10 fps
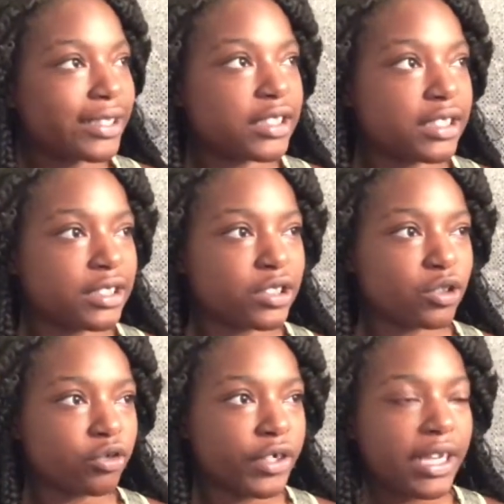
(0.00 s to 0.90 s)
into this
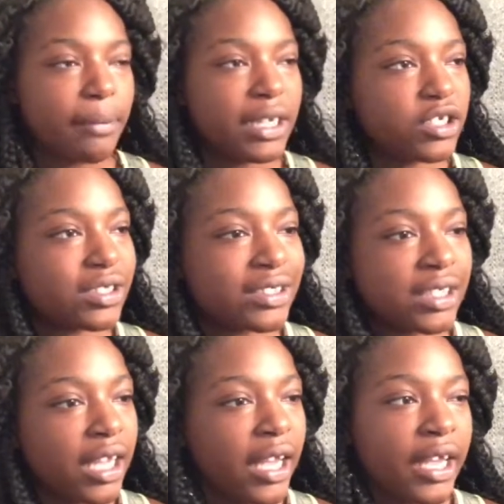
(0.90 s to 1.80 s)
story, let me
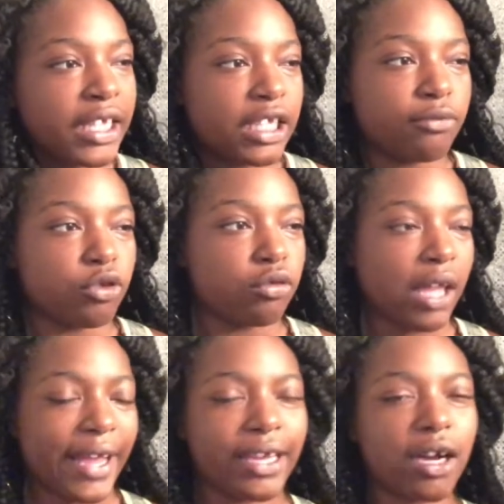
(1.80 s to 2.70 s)
just give you
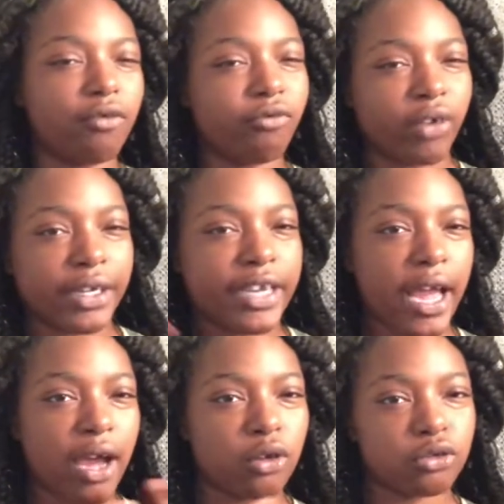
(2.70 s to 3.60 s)
like a
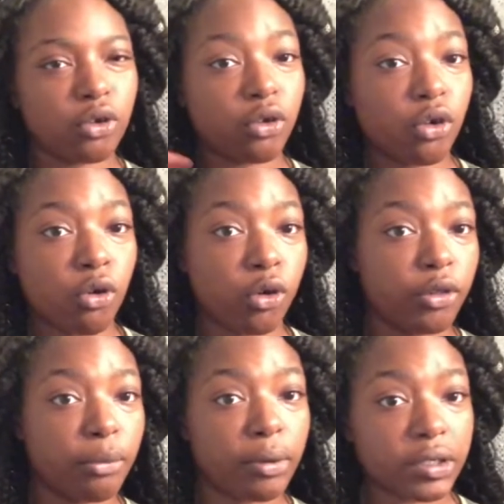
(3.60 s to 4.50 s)
rundown
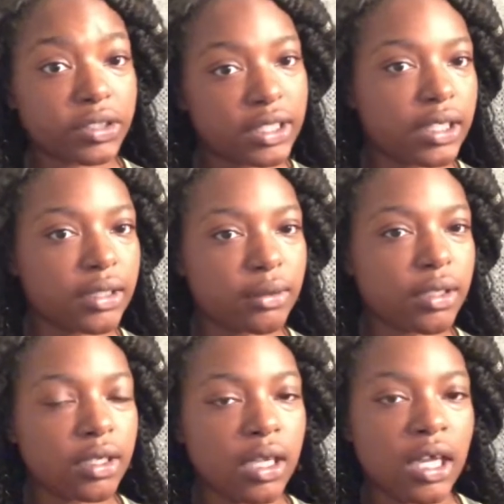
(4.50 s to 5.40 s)
on the person,
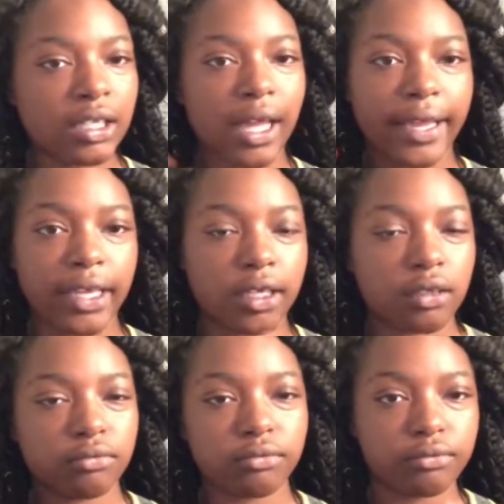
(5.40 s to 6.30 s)
like,
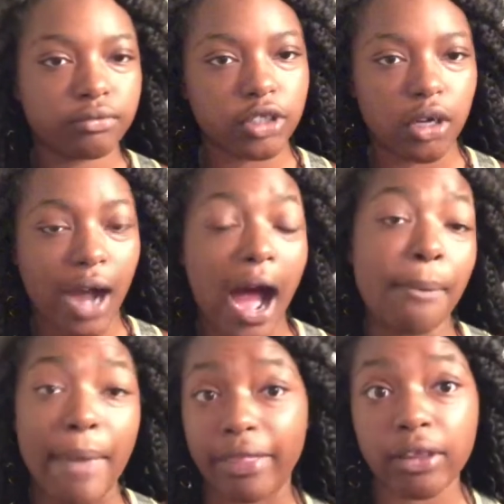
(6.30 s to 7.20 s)
you know, how I
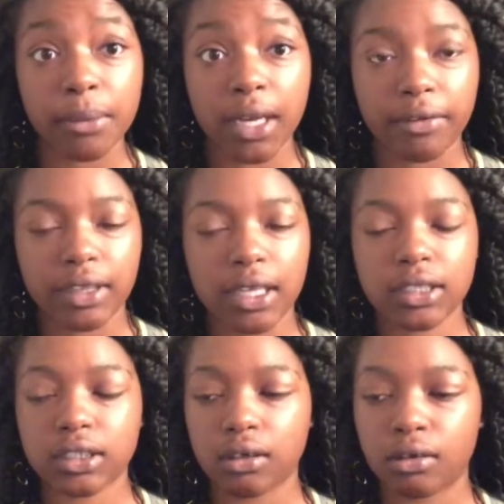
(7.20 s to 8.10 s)
met them and everything.
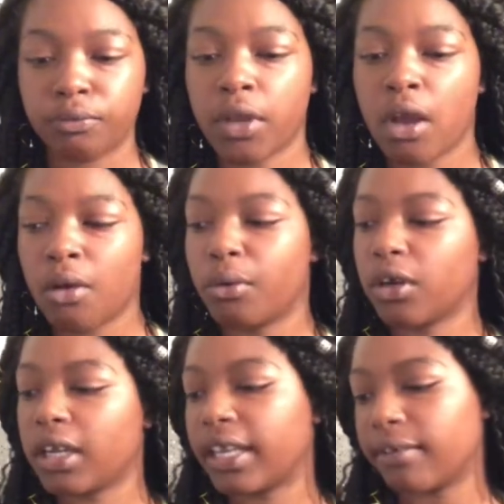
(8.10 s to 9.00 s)
So we're
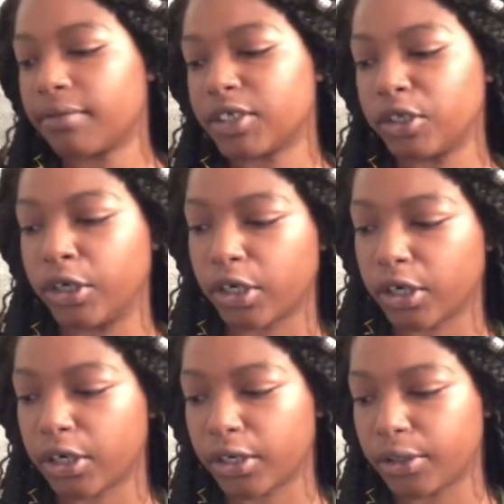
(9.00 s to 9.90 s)
gonna give this
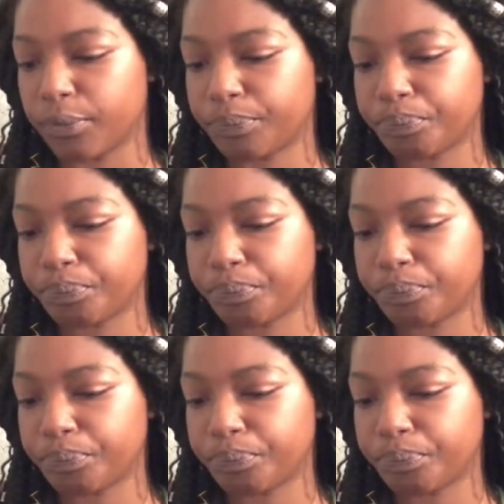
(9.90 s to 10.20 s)
girl,